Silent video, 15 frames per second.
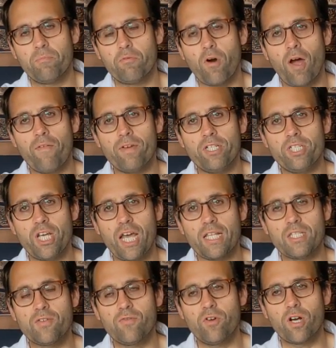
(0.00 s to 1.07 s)
private
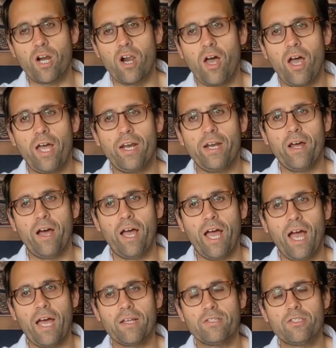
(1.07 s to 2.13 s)
jets for a client. I
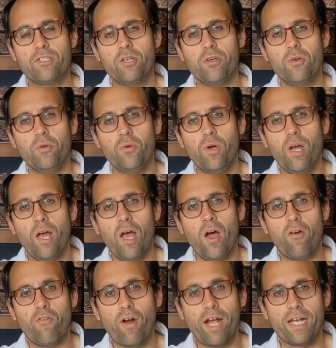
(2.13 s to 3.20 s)
had to
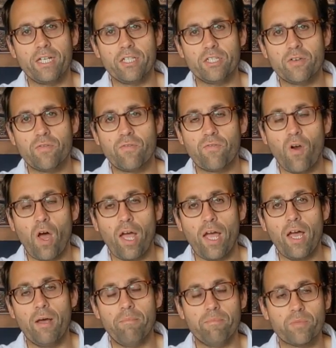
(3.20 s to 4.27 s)
arrange flight
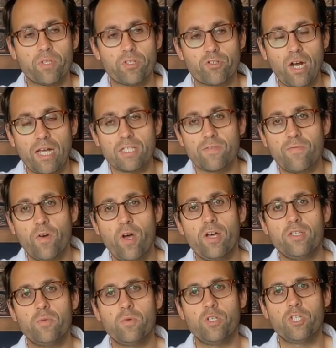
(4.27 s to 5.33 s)
um,
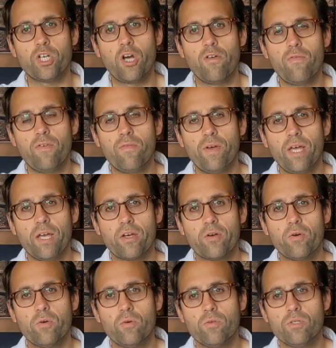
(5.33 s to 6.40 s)
transfers with chauffeur
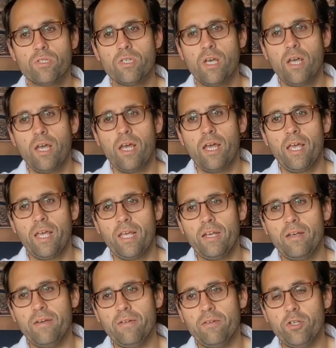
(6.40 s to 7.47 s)
vehicles
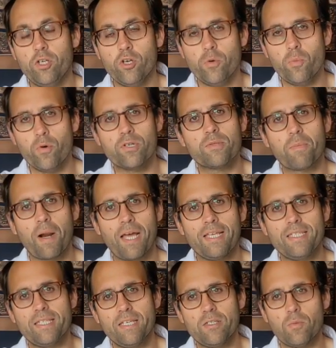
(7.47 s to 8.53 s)
in numerous
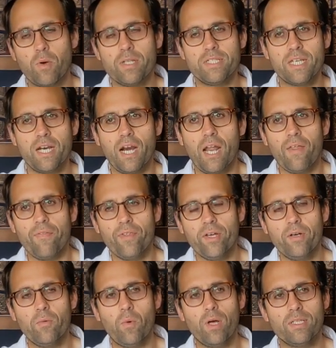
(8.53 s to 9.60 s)
places. One's in
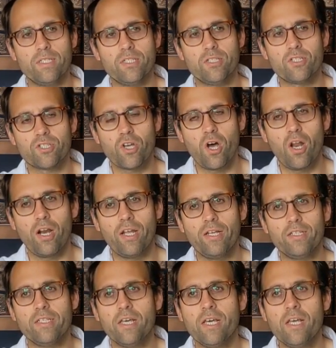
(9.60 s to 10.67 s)
London, one's in
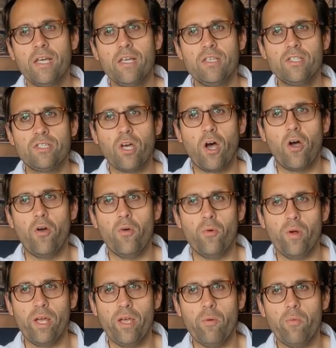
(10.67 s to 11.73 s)
Scotland.
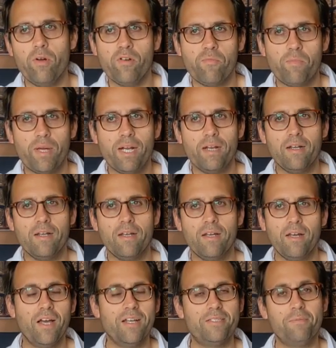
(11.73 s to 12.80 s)
So it would have been an
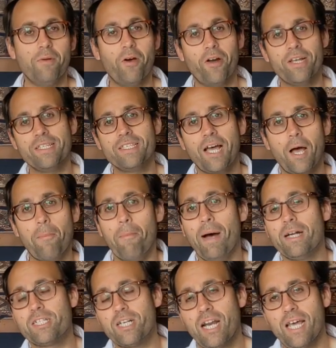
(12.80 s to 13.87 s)
to be honest, a
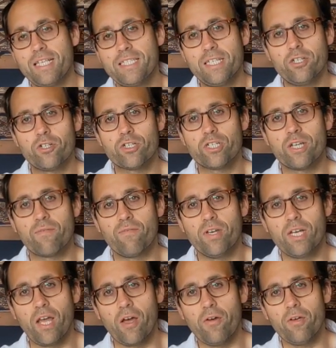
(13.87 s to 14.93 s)
much less interesting
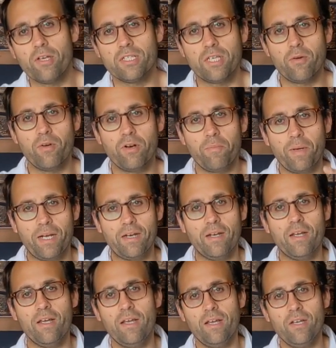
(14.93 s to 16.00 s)
video, because it would have
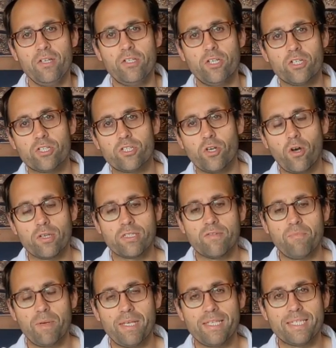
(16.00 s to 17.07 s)
been just shots
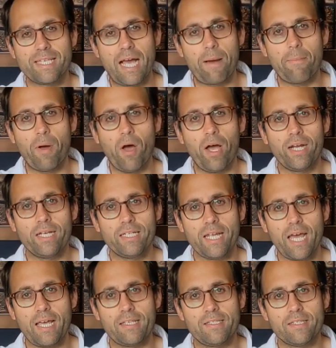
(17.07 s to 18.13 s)
of me sat behind a
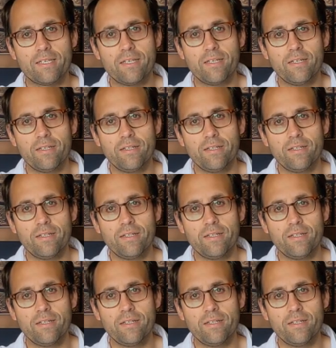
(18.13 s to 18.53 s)
desk.